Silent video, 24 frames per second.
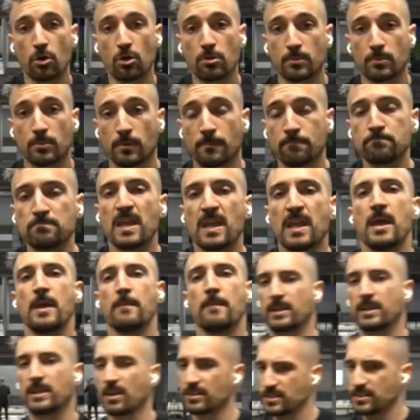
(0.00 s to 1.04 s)
normal,
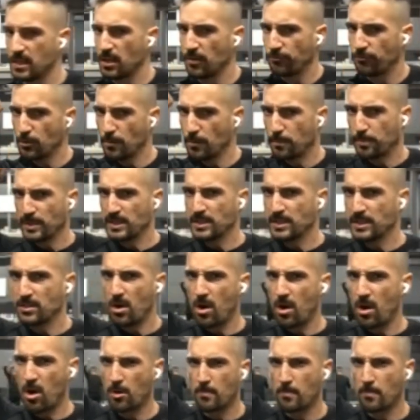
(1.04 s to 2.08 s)
because if you bring
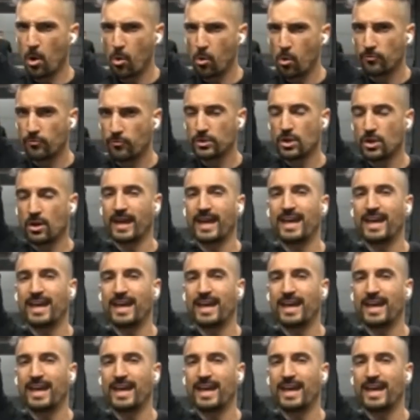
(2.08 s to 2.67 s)
your arm over